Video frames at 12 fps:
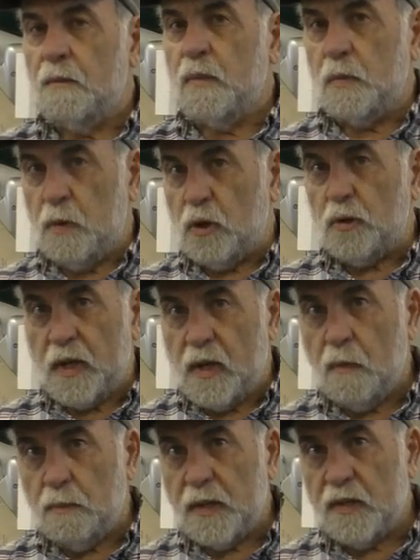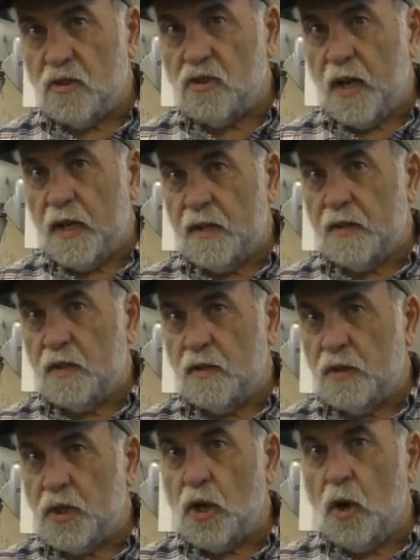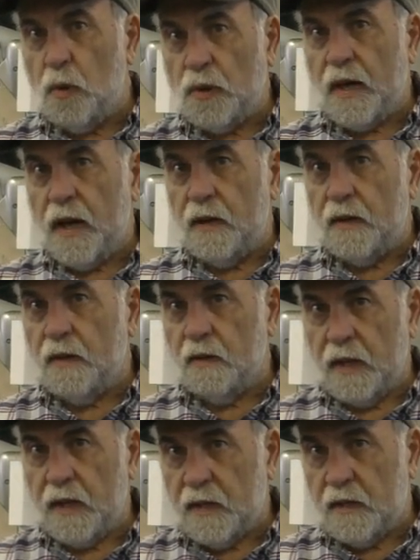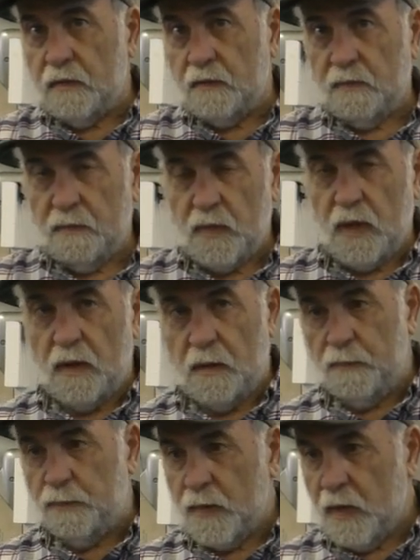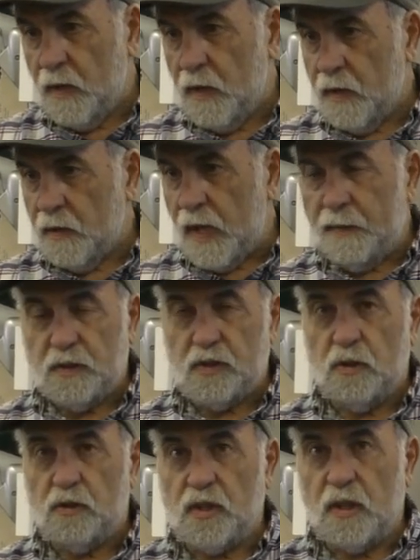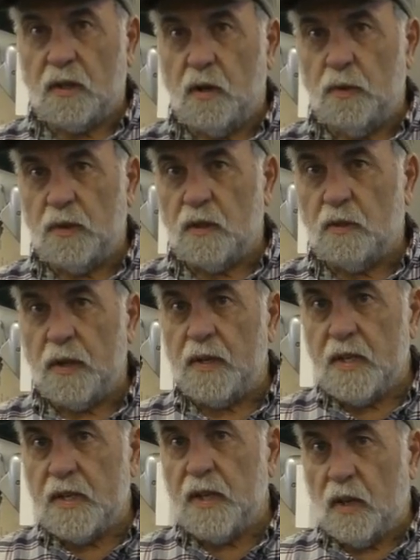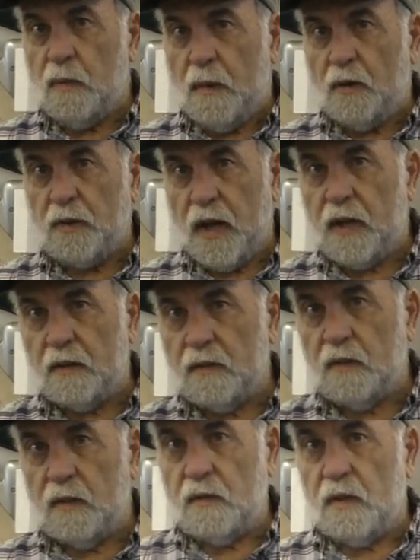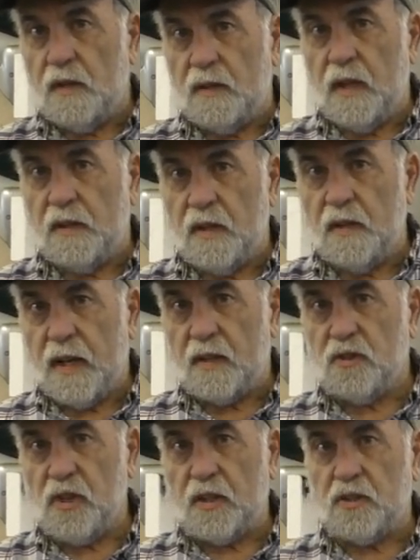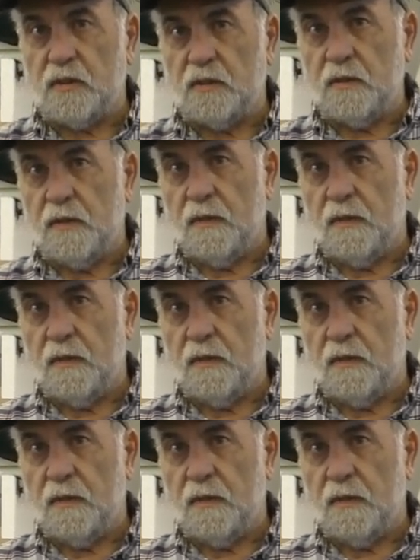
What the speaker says: the Mercury company decided to go with that. And Lincoln Davis here is going to go into great detail about that at the next section.